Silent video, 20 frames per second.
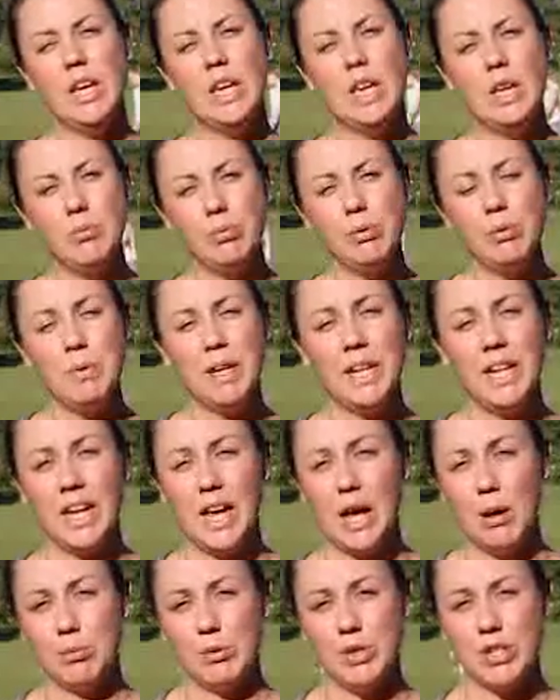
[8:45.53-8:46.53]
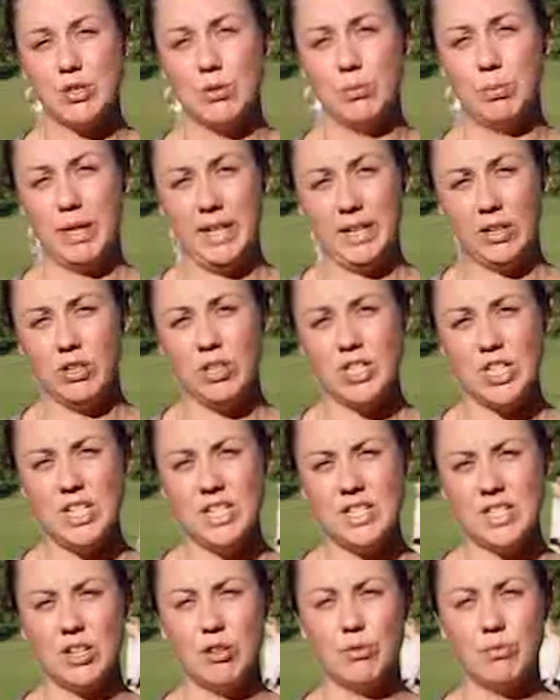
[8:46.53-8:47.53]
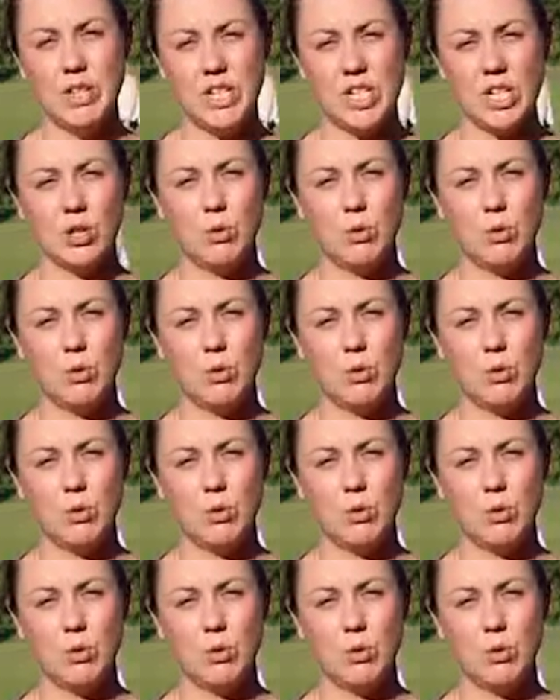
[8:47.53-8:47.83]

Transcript: Implementing Aboriginal pedagogies that are rich